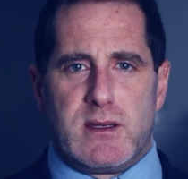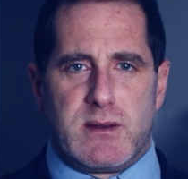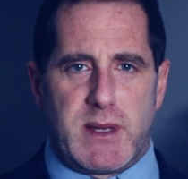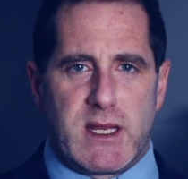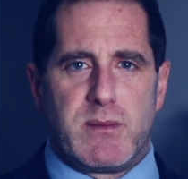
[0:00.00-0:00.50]

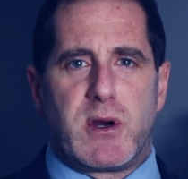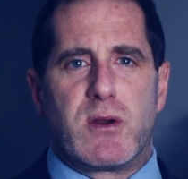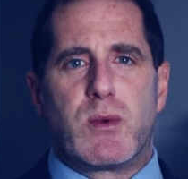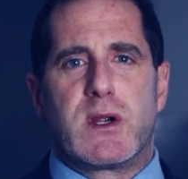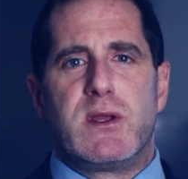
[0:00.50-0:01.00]
depending
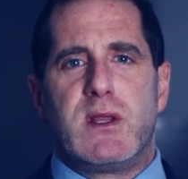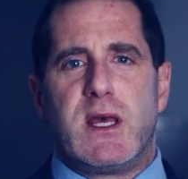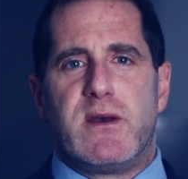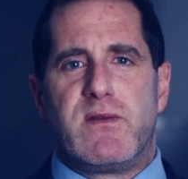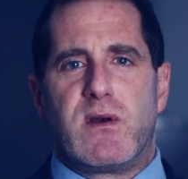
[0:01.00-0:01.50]
upon where you
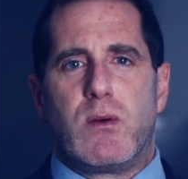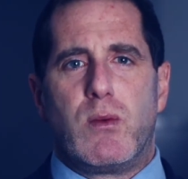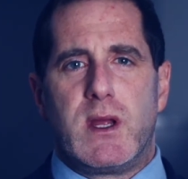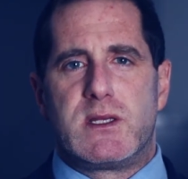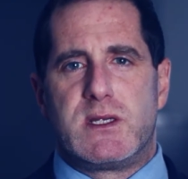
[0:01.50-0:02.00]
live,
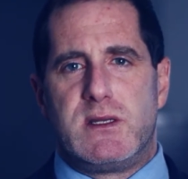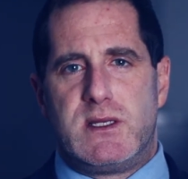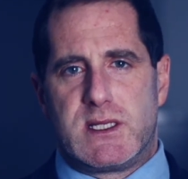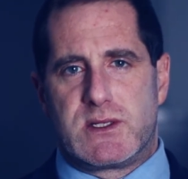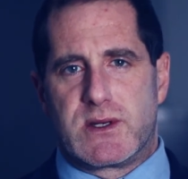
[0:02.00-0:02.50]
which
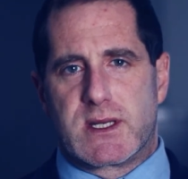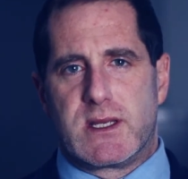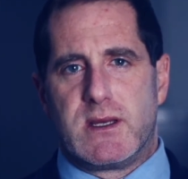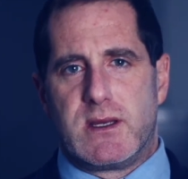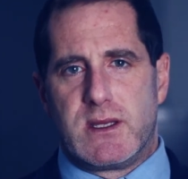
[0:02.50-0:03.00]

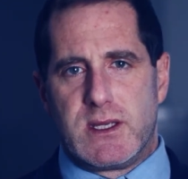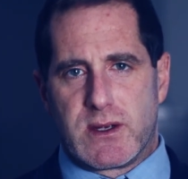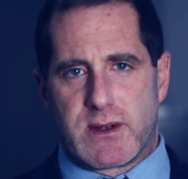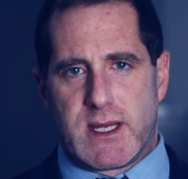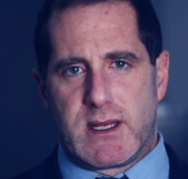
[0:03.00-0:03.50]
district
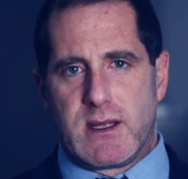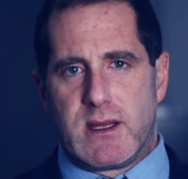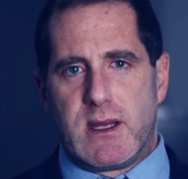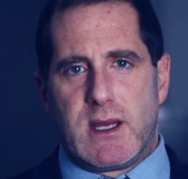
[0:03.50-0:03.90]
you're in.